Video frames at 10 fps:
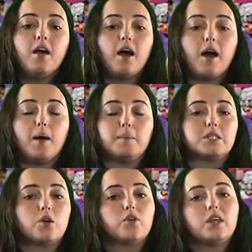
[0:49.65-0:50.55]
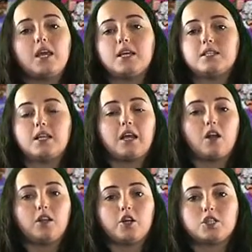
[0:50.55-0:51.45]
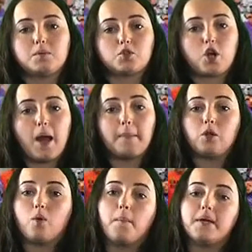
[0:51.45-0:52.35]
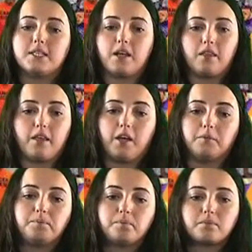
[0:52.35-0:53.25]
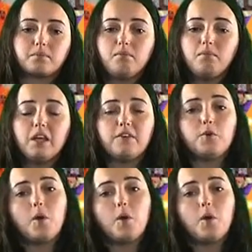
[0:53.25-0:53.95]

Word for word: Um, so really easy to get on there and subscribe and you won't miss anything. If you